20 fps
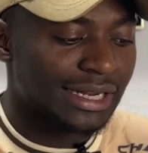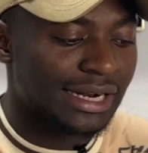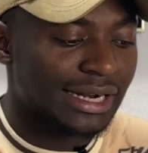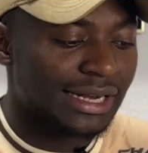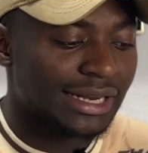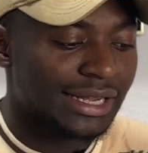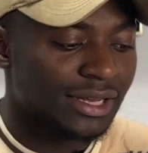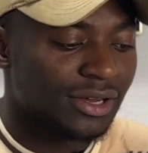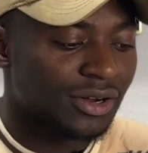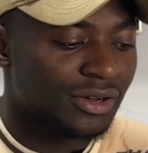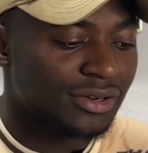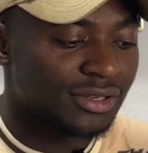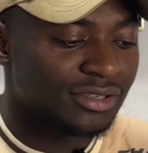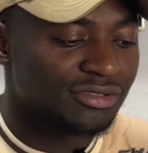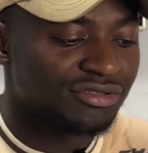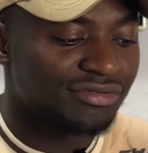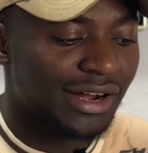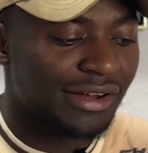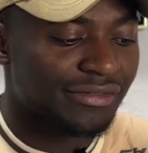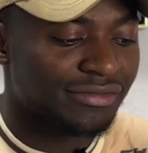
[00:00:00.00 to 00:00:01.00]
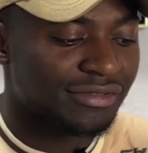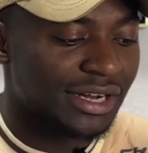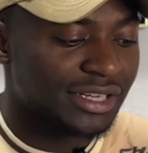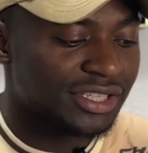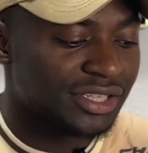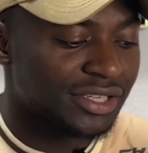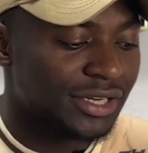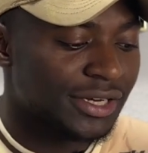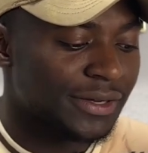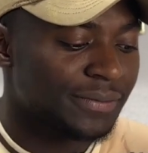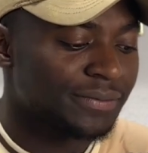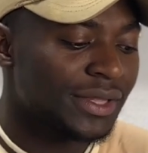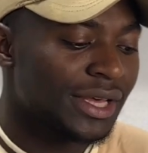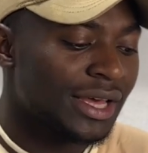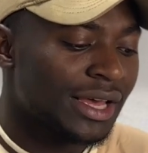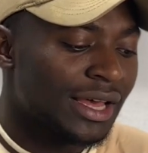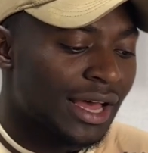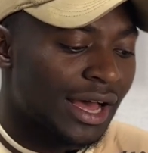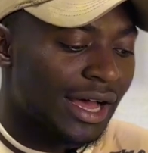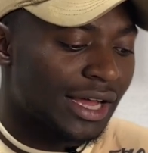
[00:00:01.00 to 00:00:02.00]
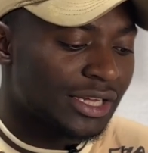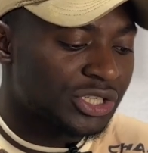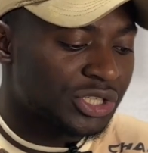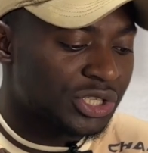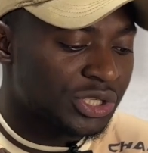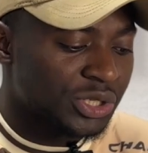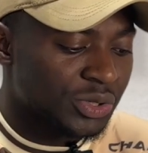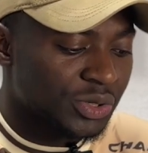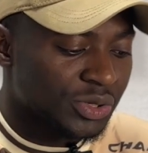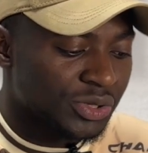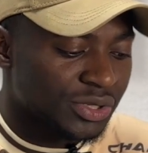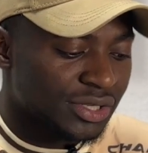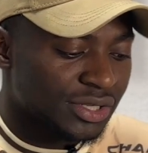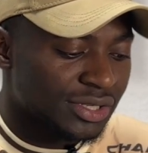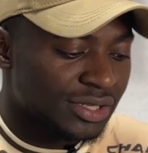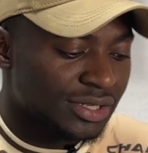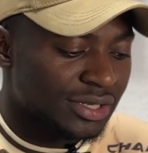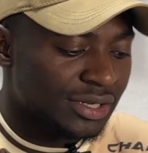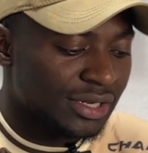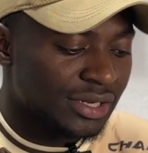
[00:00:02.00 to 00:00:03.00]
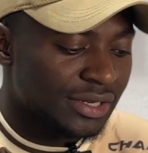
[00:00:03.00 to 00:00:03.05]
click on graph right here and choose